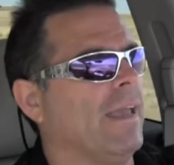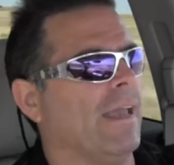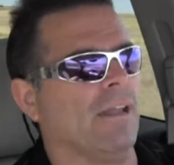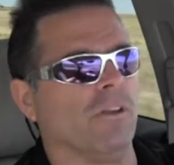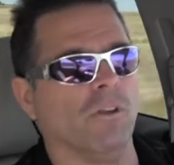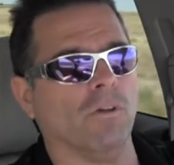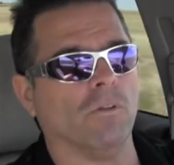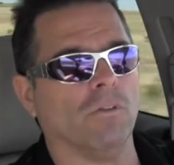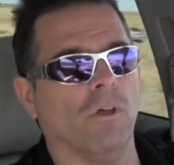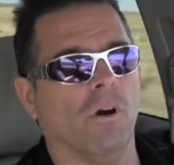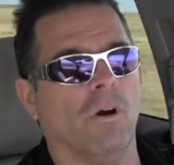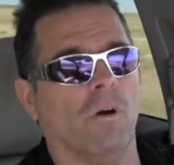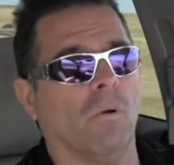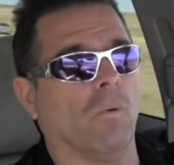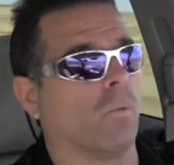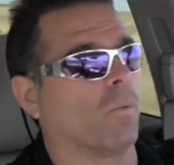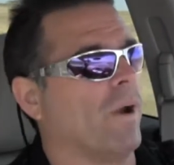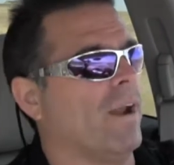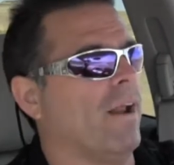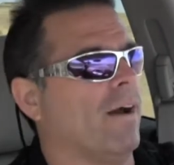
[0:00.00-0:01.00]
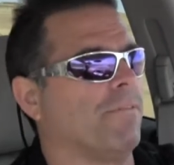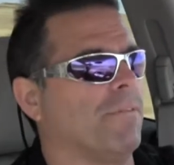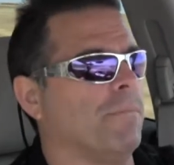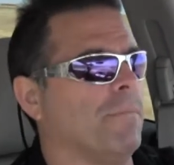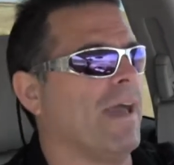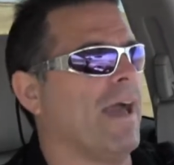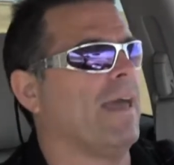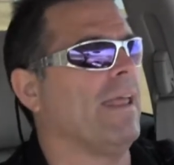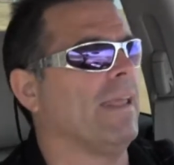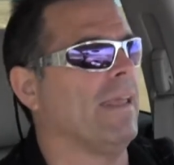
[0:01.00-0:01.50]
And you'll know right off the
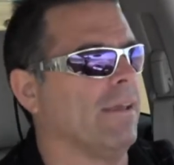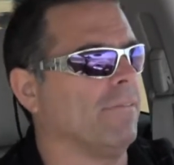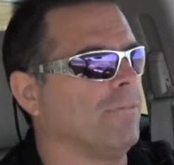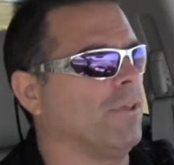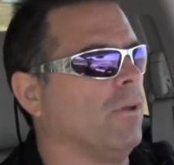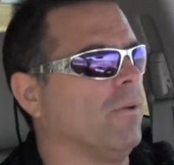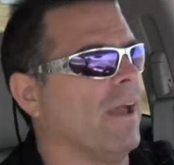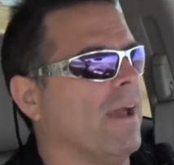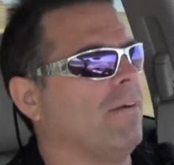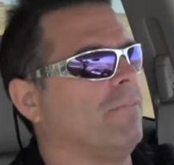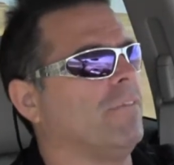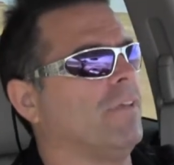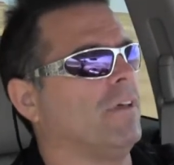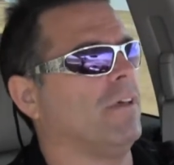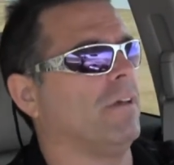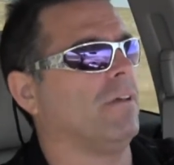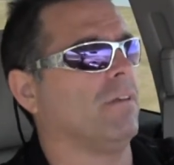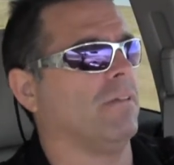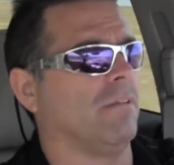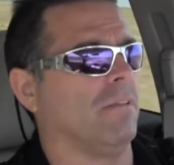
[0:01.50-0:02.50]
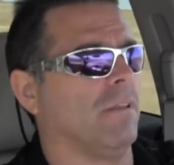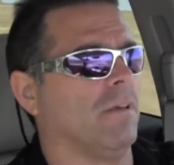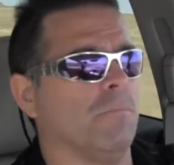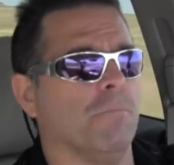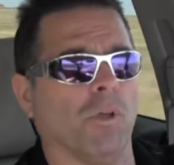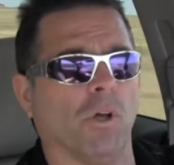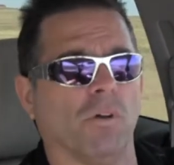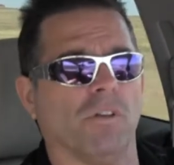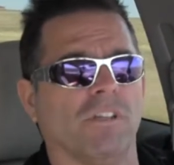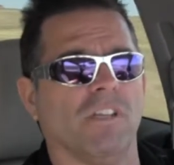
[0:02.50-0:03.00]
bat if you have the
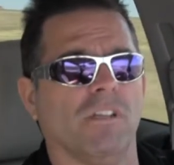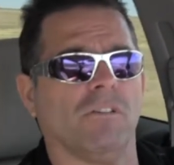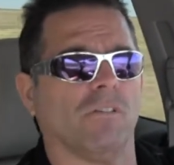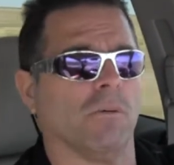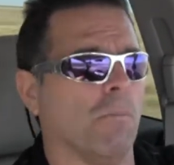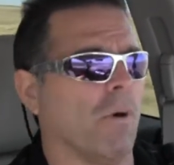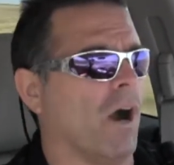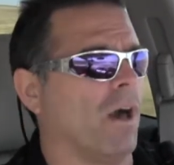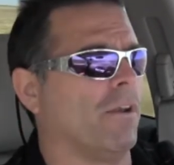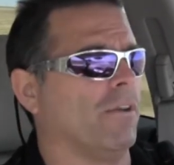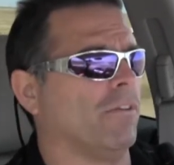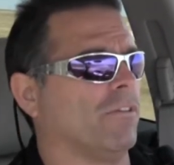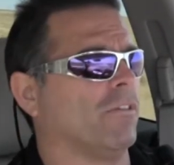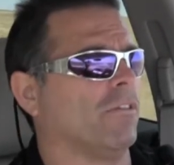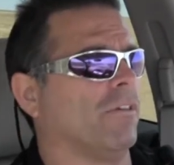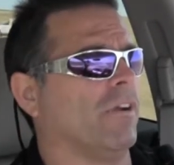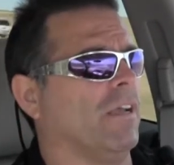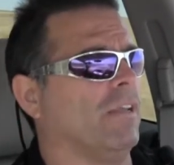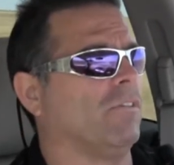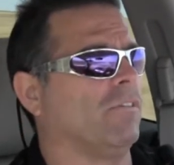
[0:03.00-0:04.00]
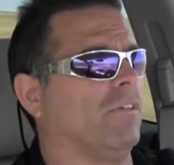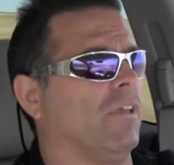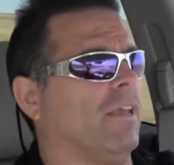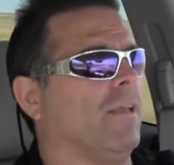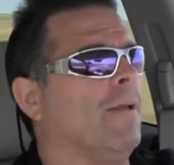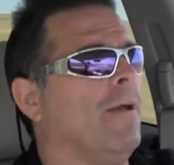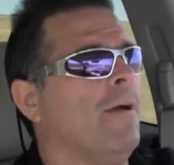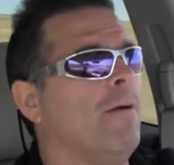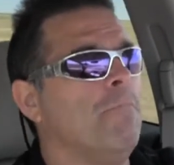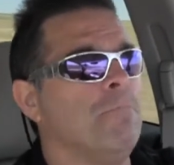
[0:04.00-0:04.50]
ability to monitor and
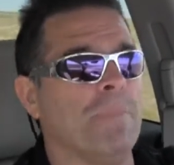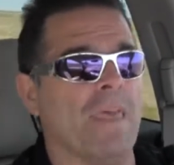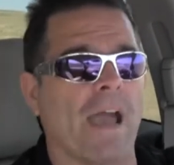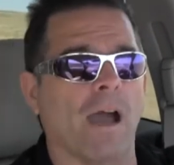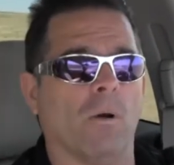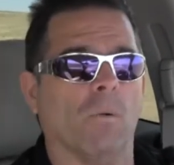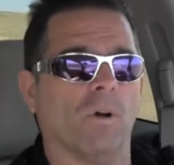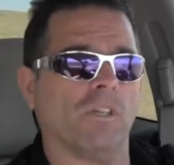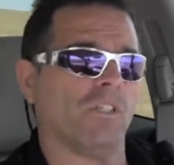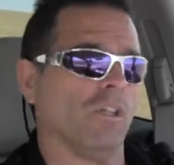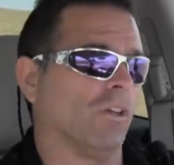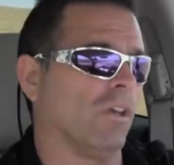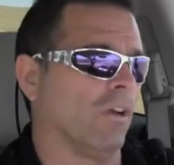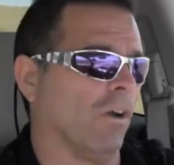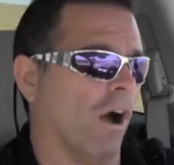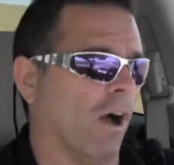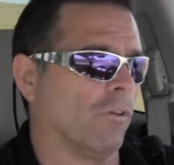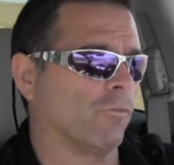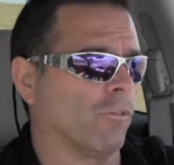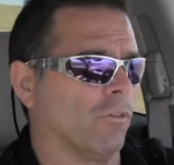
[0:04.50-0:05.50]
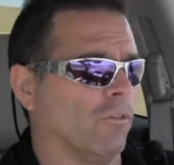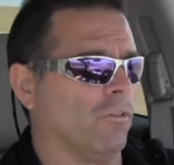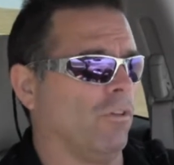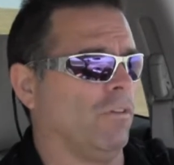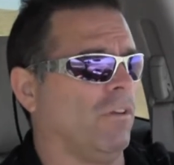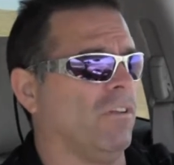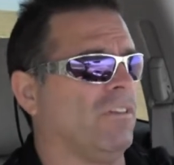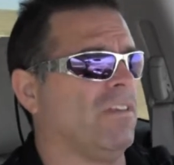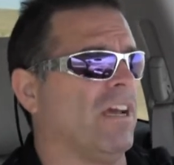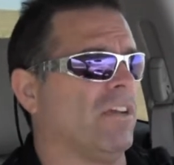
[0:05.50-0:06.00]
see. Now, what you can also
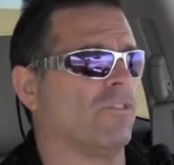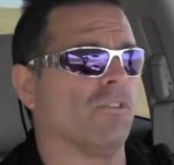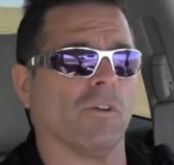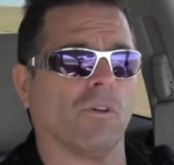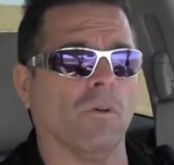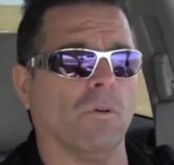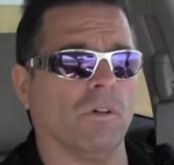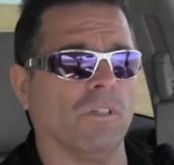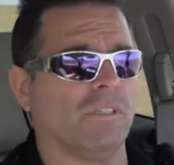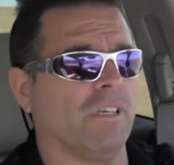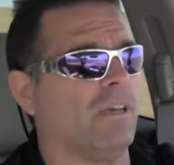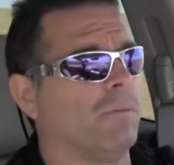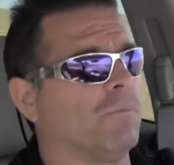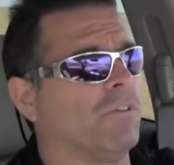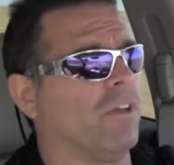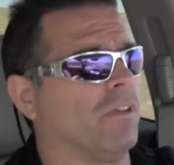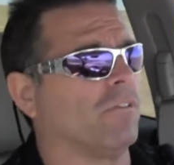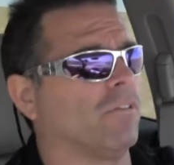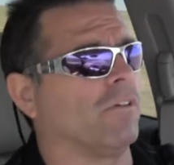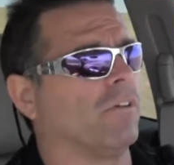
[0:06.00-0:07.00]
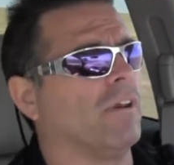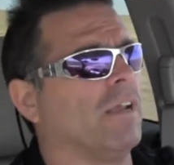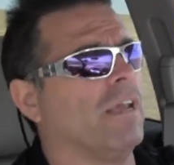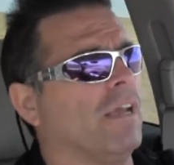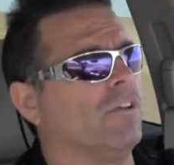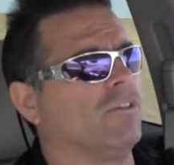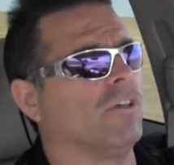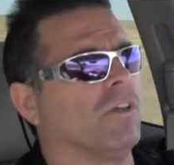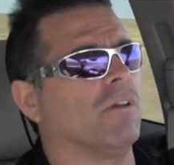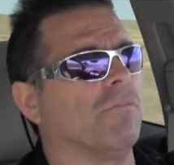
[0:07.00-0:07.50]
do to test your coolant temp sensor
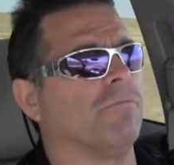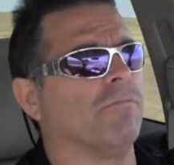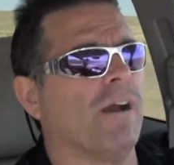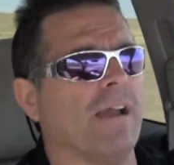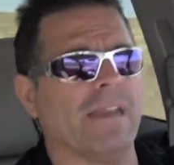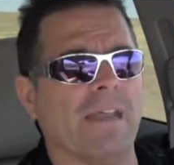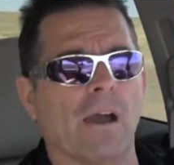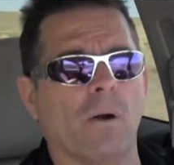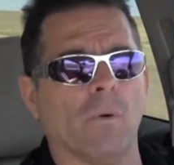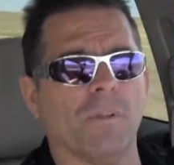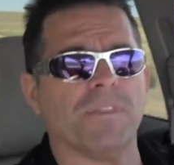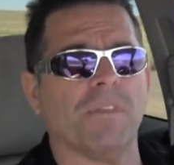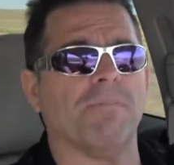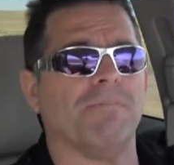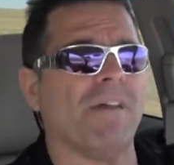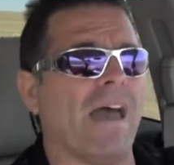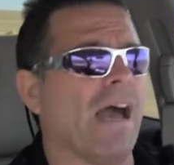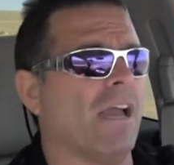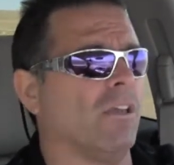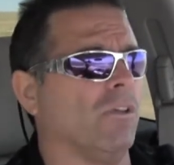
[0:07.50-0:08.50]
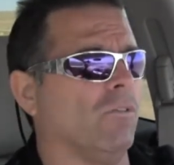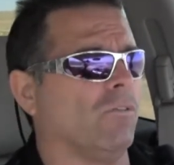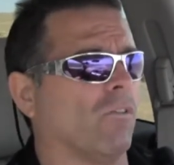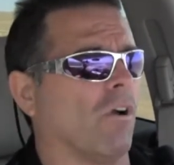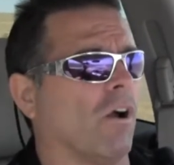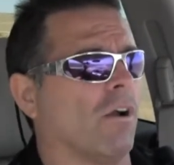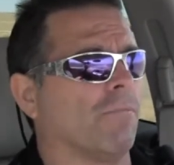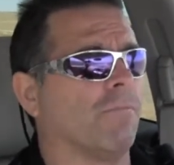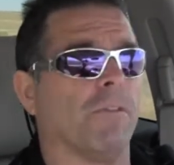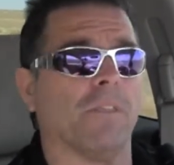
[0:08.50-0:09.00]
is you can find out what the values
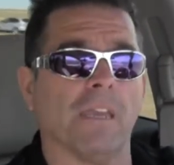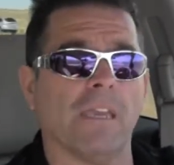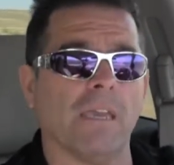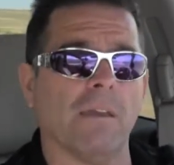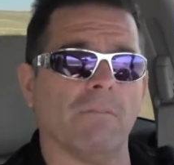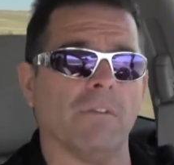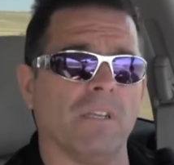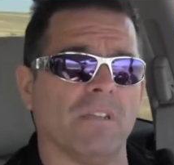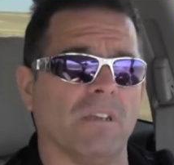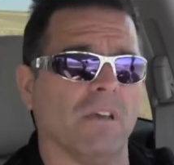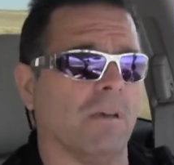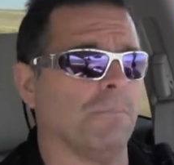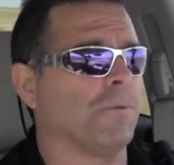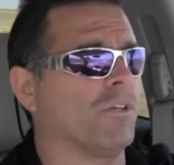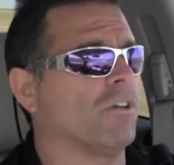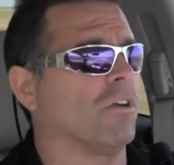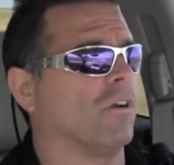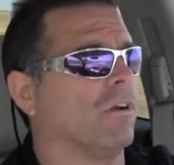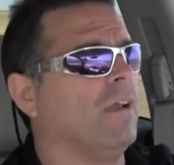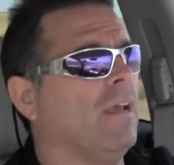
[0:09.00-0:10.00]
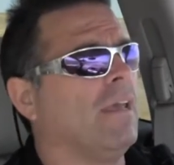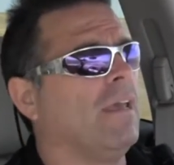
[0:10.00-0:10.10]
are for the given temperature,